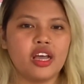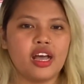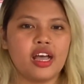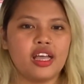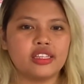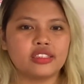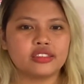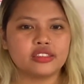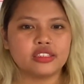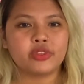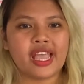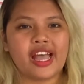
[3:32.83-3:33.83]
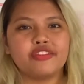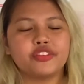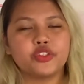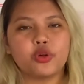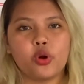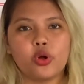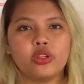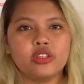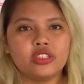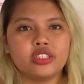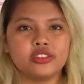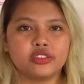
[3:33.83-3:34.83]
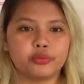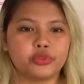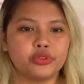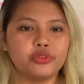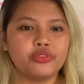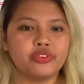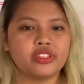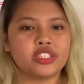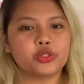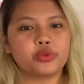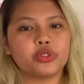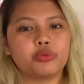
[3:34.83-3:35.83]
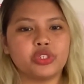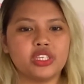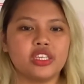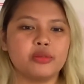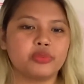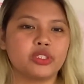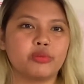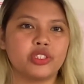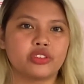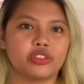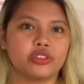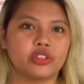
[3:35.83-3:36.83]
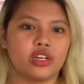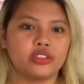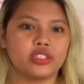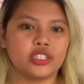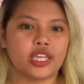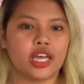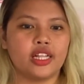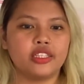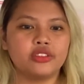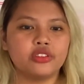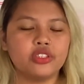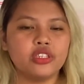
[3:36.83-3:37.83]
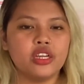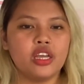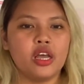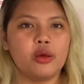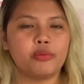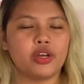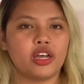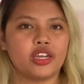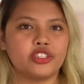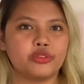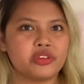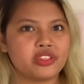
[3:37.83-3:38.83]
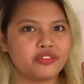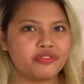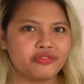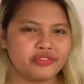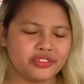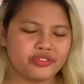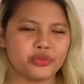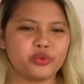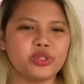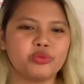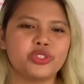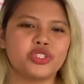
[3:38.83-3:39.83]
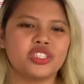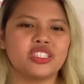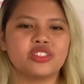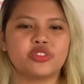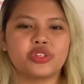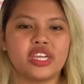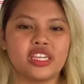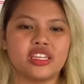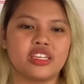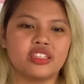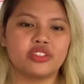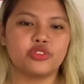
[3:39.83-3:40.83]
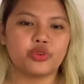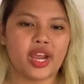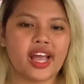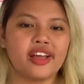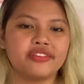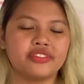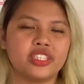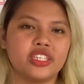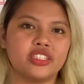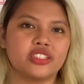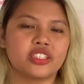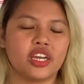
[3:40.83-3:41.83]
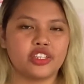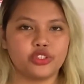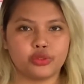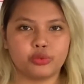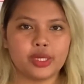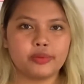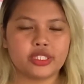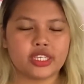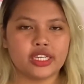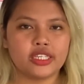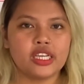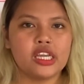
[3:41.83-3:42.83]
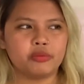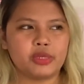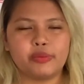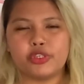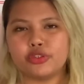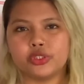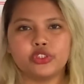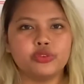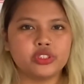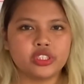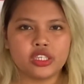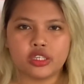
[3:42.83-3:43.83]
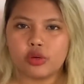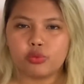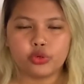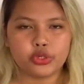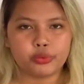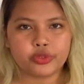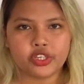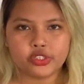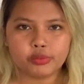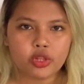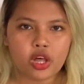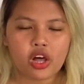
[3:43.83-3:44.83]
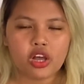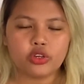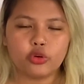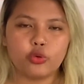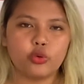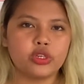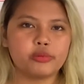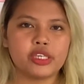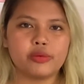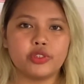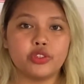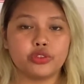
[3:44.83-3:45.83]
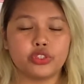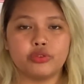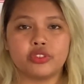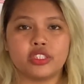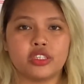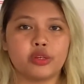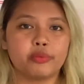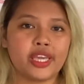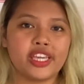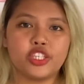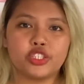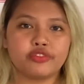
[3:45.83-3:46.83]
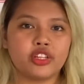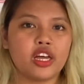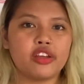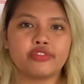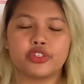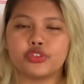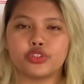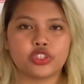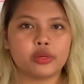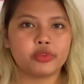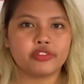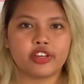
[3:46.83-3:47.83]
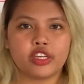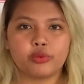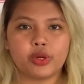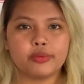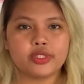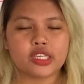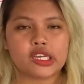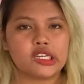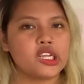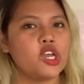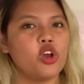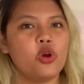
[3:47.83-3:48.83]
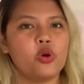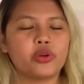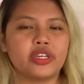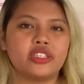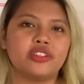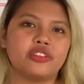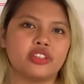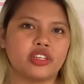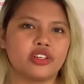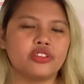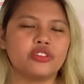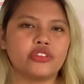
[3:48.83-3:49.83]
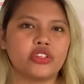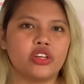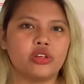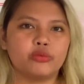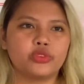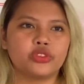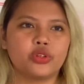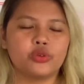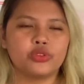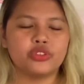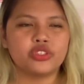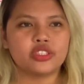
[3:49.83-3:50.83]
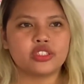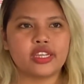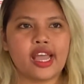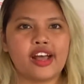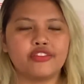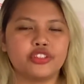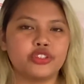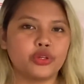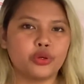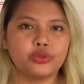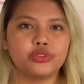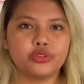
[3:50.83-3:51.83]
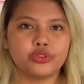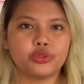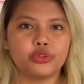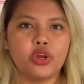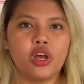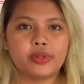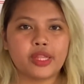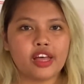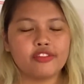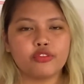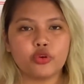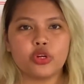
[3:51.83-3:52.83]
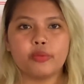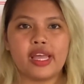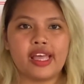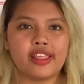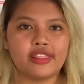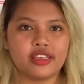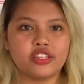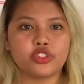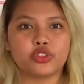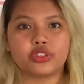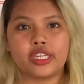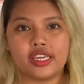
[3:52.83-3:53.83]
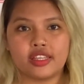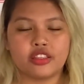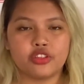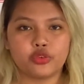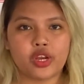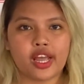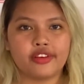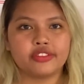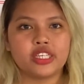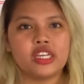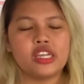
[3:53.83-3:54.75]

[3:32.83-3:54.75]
And after all is approved, that's where we implement our content calendar by doing the fifth one, which is creating the draft inside your website. Maybe you're using a WordPress blog, or maybe you're using a Pagefly for your Shopify website, or anything else. So you just have to go to your platform and then create the draft.